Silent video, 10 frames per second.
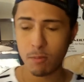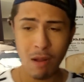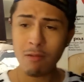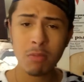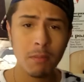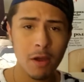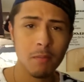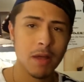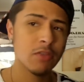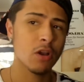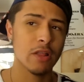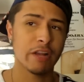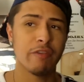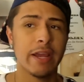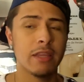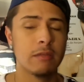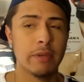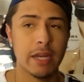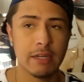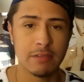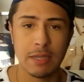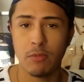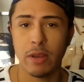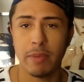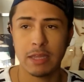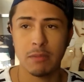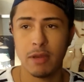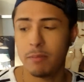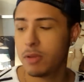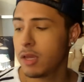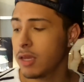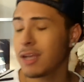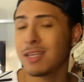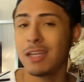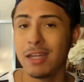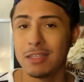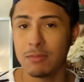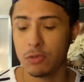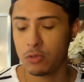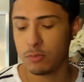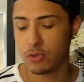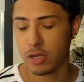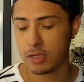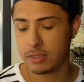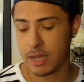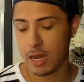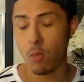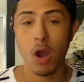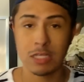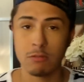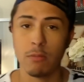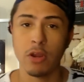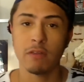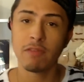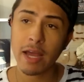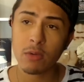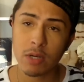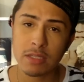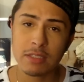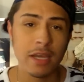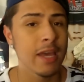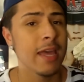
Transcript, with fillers: probably about a month ago, like right in the beginning of summer. I picked them up because I needed some new swim trunks and I wanted some American flag ones.